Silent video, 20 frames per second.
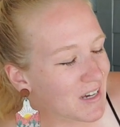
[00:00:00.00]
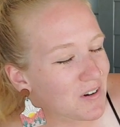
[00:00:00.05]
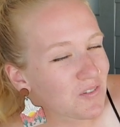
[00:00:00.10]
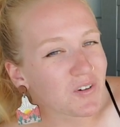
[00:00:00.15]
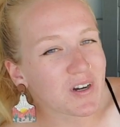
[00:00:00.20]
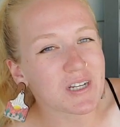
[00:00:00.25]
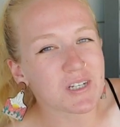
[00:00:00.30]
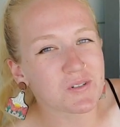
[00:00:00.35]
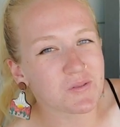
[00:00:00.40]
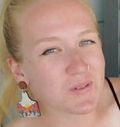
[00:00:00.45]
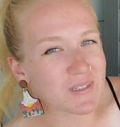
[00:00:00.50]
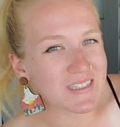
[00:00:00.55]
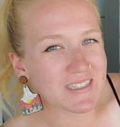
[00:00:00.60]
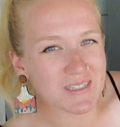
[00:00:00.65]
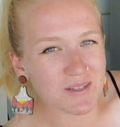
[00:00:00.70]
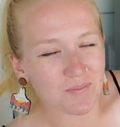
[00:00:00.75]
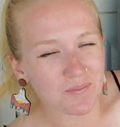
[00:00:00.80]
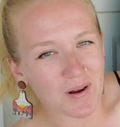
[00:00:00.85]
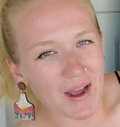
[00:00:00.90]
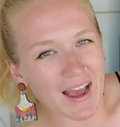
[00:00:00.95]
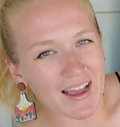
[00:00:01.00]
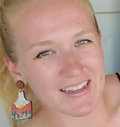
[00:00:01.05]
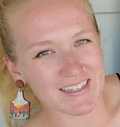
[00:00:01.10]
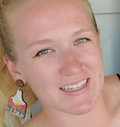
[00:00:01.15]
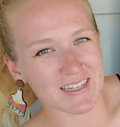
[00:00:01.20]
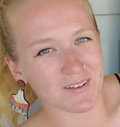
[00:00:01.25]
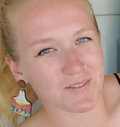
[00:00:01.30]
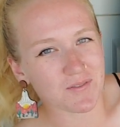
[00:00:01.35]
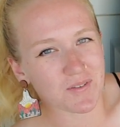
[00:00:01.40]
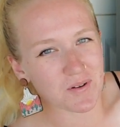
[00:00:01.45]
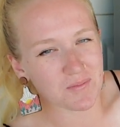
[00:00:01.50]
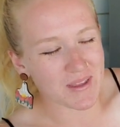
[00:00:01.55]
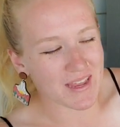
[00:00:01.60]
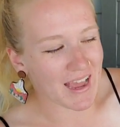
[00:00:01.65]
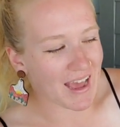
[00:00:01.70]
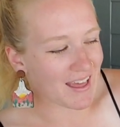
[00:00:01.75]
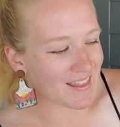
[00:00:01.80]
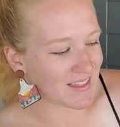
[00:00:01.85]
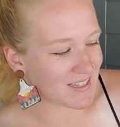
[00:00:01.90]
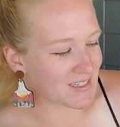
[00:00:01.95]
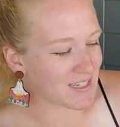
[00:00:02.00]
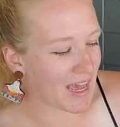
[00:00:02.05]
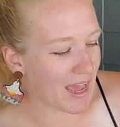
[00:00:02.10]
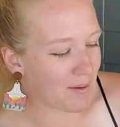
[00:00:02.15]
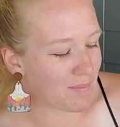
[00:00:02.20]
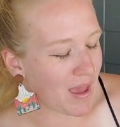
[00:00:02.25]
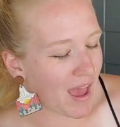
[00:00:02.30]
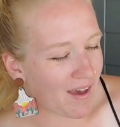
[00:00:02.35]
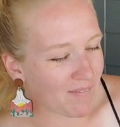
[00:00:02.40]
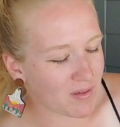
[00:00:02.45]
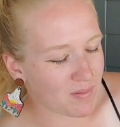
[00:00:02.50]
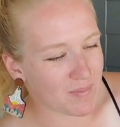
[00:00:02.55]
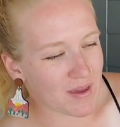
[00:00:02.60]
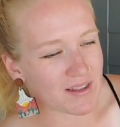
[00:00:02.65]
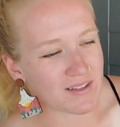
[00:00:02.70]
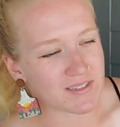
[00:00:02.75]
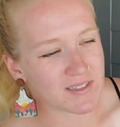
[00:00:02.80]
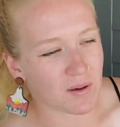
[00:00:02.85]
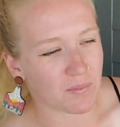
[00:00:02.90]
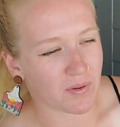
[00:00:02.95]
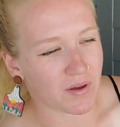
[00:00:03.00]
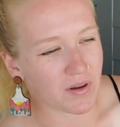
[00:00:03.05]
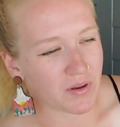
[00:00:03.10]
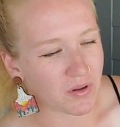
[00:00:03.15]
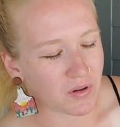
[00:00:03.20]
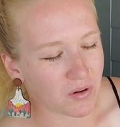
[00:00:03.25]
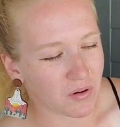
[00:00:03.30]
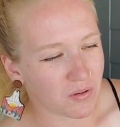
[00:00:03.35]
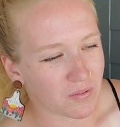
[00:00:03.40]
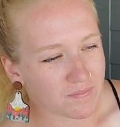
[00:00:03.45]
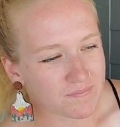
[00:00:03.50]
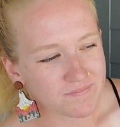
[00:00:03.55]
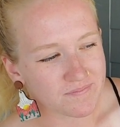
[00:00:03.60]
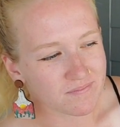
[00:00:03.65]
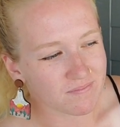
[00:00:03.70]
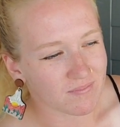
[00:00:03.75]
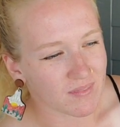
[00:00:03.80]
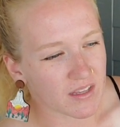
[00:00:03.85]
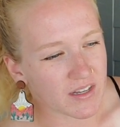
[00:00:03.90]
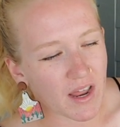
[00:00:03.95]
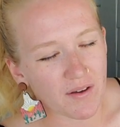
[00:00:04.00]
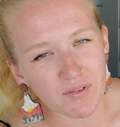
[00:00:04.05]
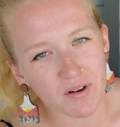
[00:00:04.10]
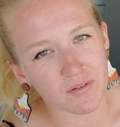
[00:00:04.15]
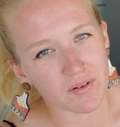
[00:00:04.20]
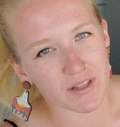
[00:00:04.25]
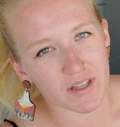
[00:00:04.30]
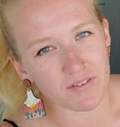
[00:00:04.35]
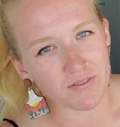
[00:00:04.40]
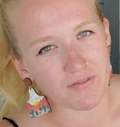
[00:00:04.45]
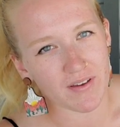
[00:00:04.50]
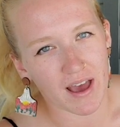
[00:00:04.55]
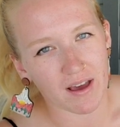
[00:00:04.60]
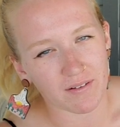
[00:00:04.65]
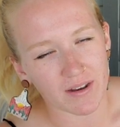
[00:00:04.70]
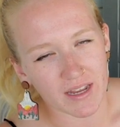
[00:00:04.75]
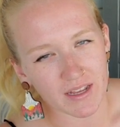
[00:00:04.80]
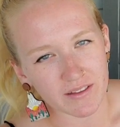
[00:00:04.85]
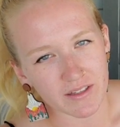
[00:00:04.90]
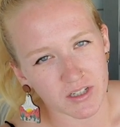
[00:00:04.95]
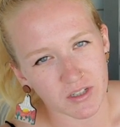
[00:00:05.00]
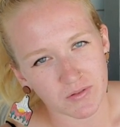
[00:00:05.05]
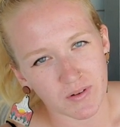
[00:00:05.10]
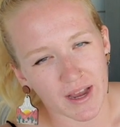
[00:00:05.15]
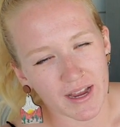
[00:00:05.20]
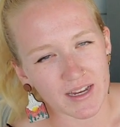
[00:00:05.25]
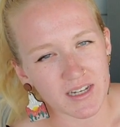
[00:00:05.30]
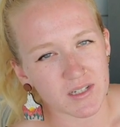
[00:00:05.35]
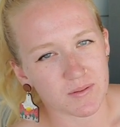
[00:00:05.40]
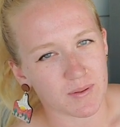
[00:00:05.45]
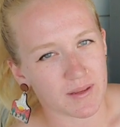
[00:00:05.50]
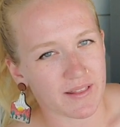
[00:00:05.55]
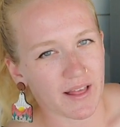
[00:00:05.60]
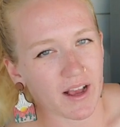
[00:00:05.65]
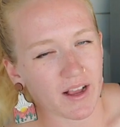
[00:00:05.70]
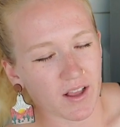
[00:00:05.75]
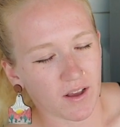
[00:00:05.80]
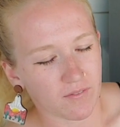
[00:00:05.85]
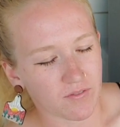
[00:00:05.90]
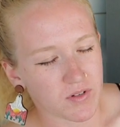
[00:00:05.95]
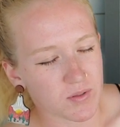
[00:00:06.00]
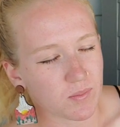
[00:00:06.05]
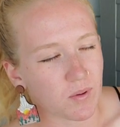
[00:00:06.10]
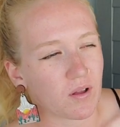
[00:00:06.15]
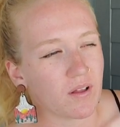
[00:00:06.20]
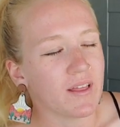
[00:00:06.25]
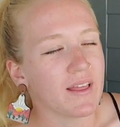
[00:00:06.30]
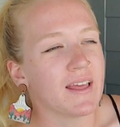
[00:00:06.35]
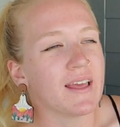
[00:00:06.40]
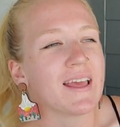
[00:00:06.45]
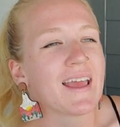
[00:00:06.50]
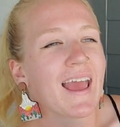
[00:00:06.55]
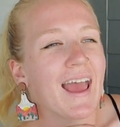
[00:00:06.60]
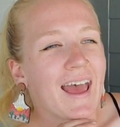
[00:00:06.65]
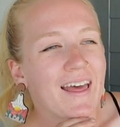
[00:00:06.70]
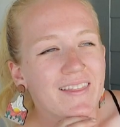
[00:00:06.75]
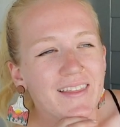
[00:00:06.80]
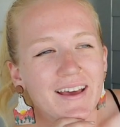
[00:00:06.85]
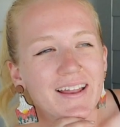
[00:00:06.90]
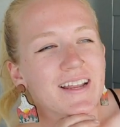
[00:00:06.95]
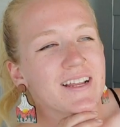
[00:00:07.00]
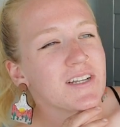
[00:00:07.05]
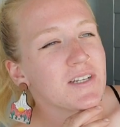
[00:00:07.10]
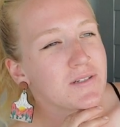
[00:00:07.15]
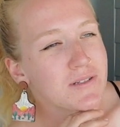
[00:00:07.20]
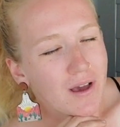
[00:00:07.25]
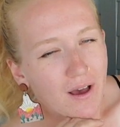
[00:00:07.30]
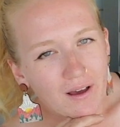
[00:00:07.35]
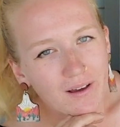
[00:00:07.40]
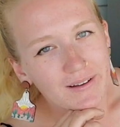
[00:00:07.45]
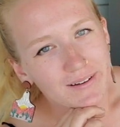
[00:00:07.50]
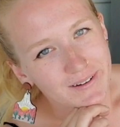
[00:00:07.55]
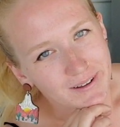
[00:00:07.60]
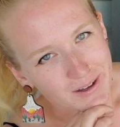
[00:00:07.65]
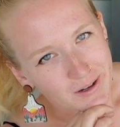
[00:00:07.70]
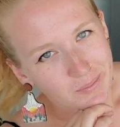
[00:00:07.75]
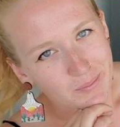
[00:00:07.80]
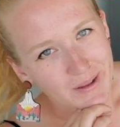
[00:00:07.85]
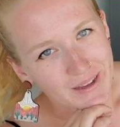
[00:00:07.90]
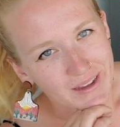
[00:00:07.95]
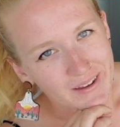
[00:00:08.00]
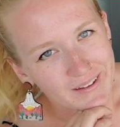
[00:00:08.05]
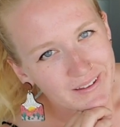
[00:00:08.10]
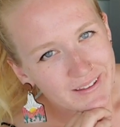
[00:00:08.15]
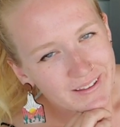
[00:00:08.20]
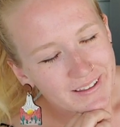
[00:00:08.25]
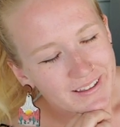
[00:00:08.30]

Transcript: which was surprising for me at the time, having been someone who never really found English riding to be that comfortable. And then it dawned on me